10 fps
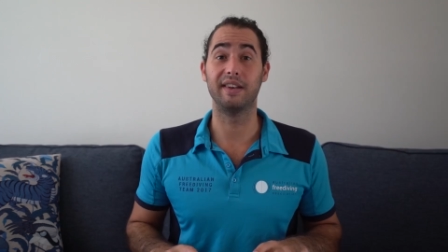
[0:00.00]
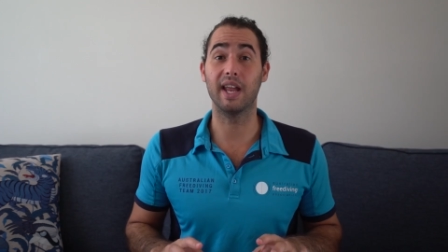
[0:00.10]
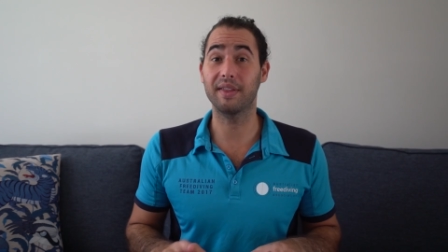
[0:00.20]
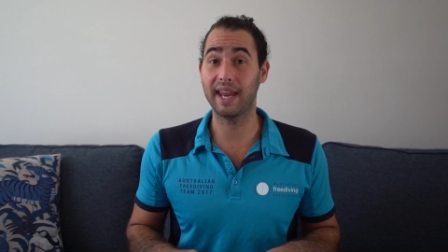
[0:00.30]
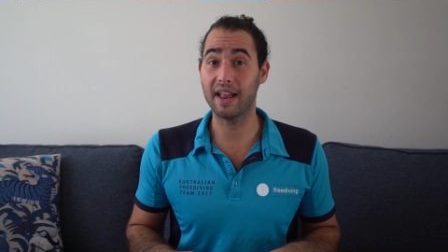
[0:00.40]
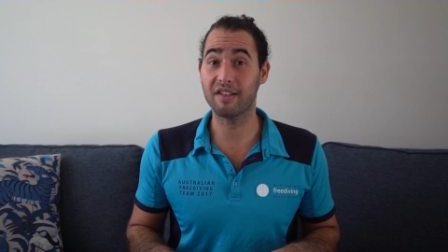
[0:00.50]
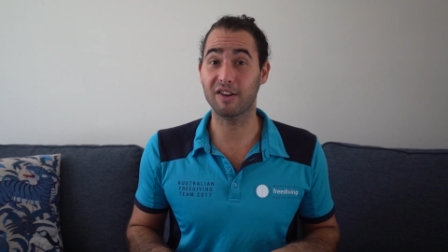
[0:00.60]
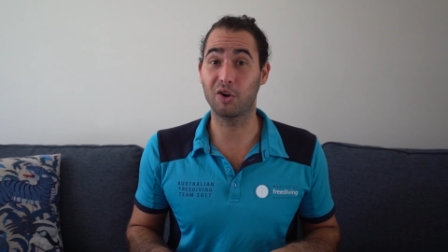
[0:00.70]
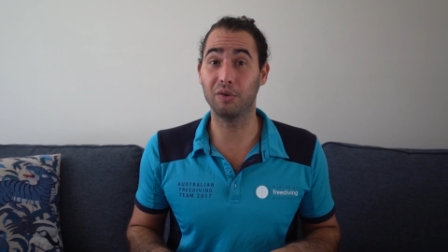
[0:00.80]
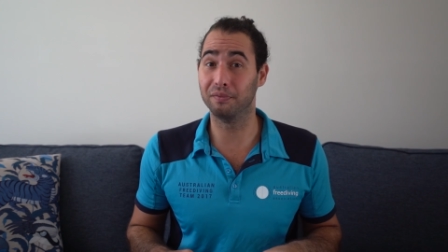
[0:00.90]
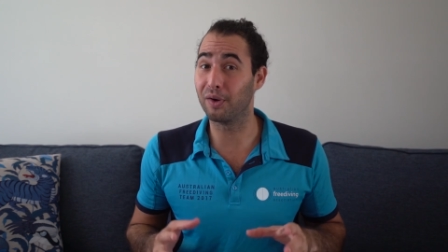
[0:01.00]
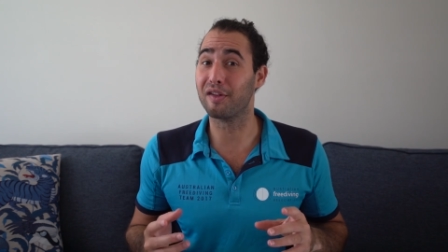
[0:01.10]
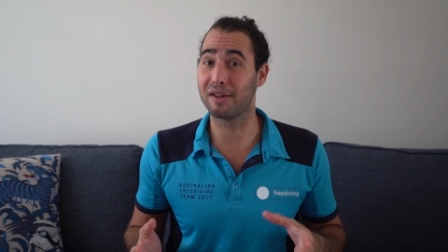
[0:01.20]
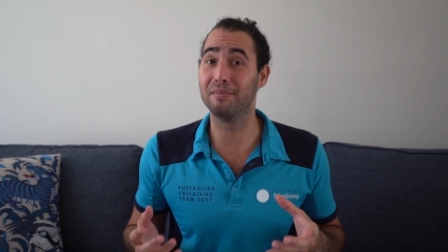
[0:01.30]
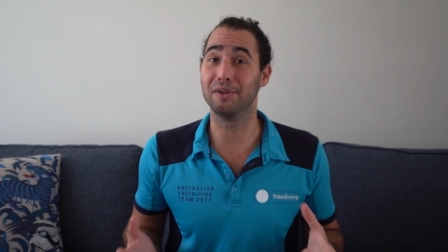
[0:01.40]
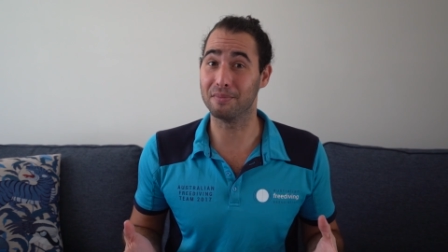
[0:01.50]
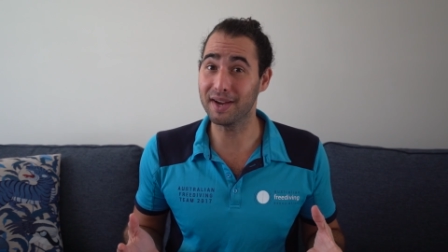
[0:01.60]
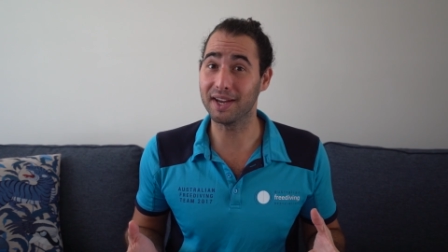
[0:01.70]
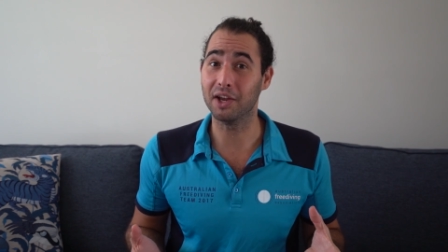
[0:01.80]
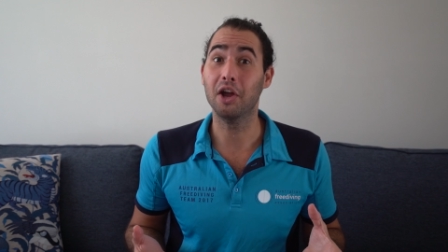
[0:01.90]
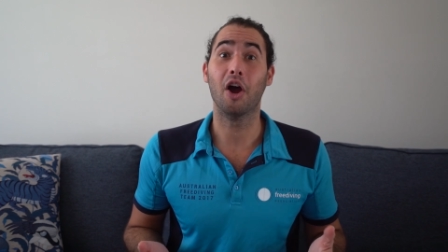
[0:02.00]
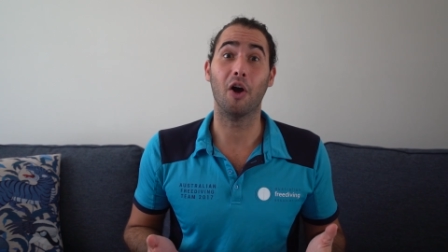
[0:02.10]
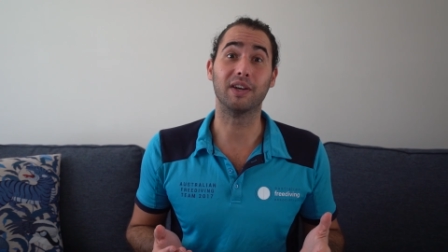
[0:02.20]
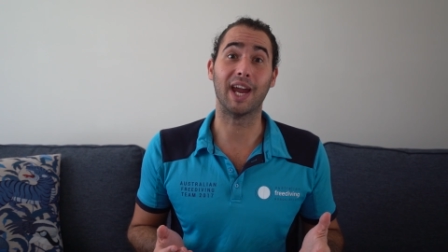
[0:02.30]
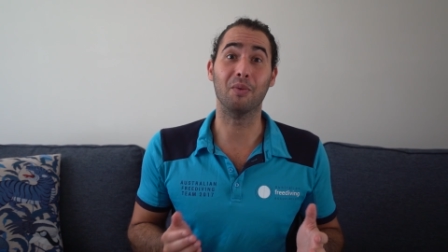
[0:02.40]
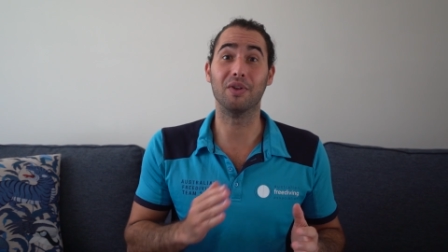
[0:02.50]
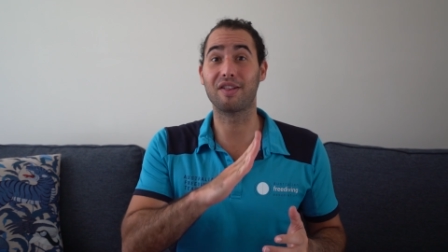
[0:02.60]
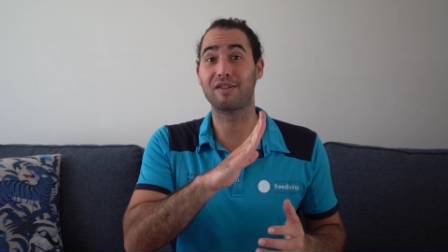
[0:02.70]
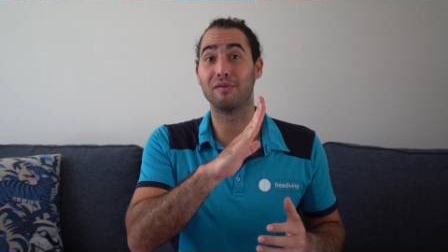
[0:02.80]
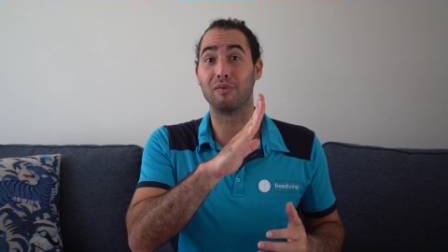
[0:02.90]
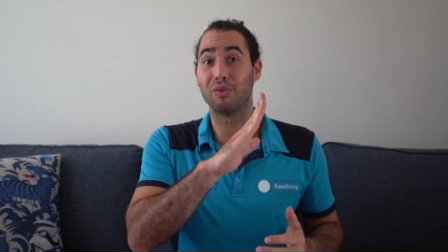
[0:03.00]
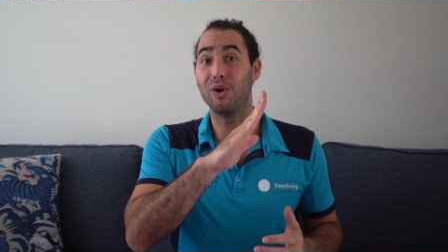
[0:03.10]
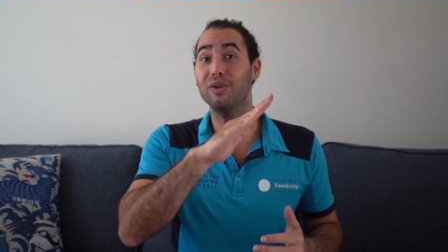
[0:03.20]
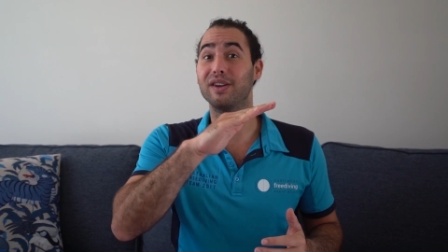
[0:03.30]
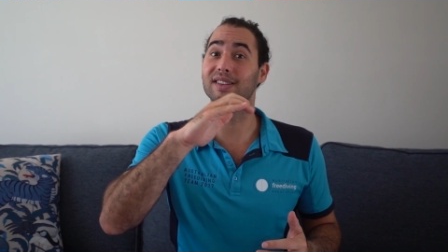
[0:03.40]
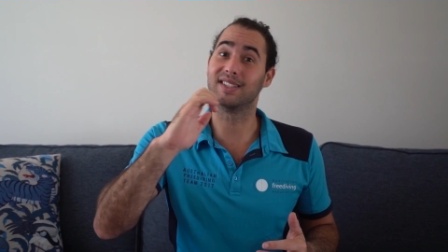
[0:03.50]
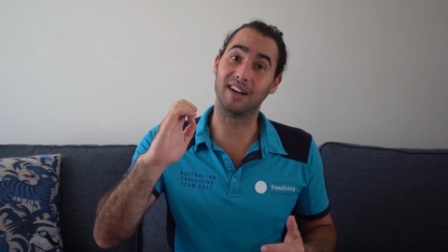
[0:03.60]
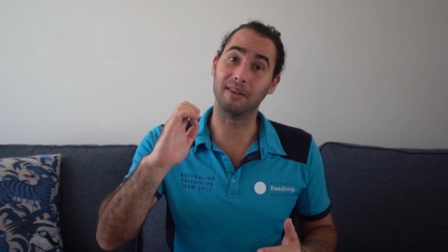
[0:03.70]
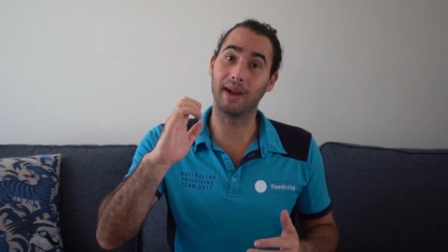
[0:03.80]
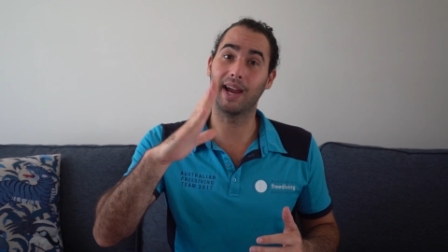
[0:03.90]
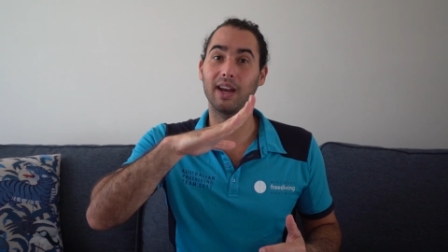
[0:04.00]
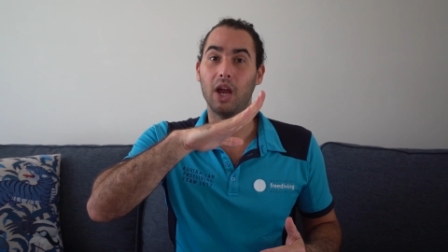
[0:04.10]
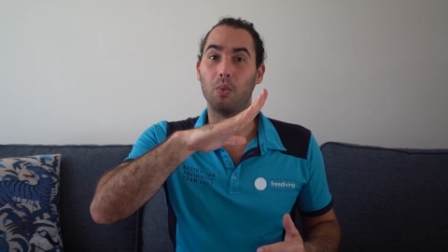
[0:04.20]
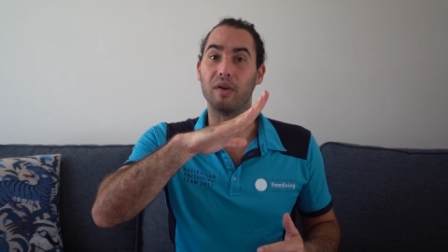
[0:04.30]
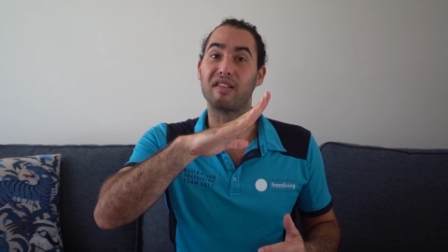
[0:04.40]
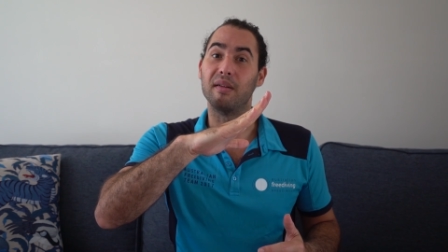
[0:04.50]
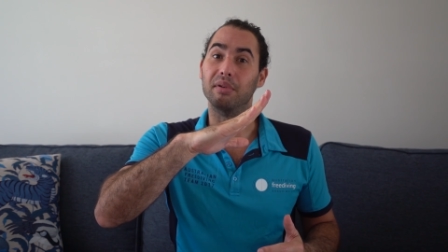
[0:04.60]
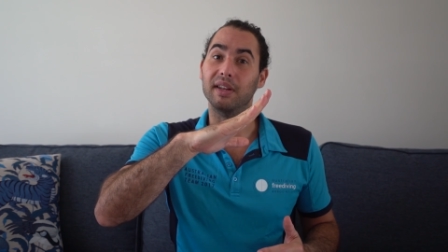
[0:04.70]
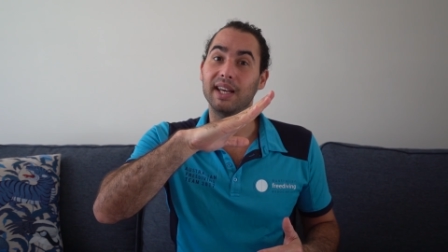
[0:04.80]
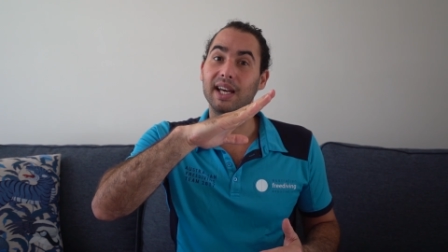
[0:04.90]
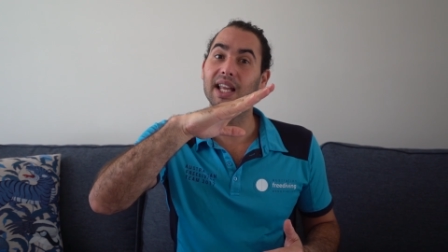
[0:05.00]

Now the answer could very simply be, okay, well instead of rolling the tongue back, we simply